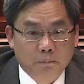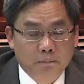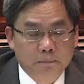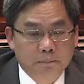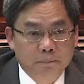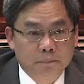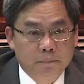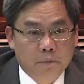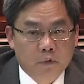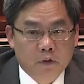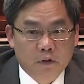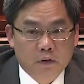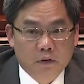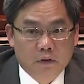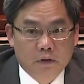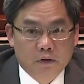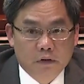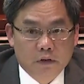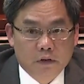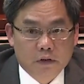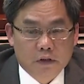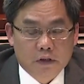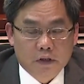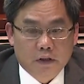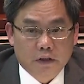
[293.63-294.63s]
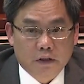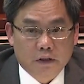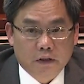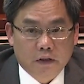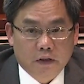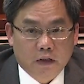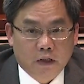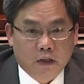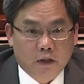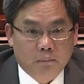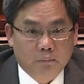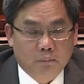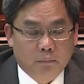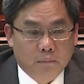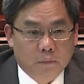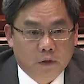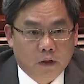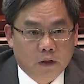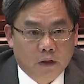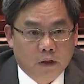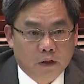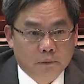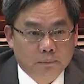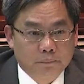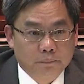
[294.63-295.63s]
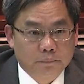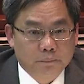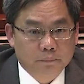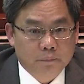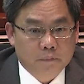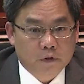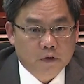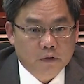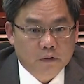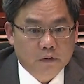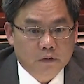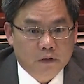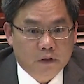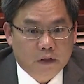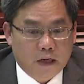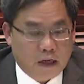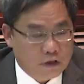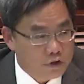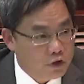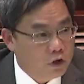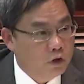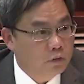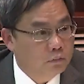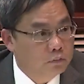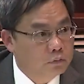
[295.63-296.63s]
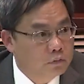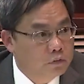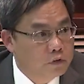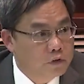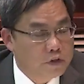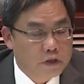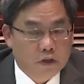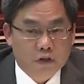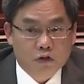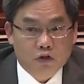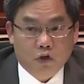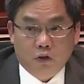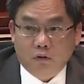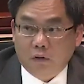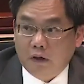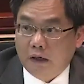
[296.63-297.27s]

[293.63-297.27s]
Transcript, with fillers: Ip Kin Yuen said, yes, it is uh, correct.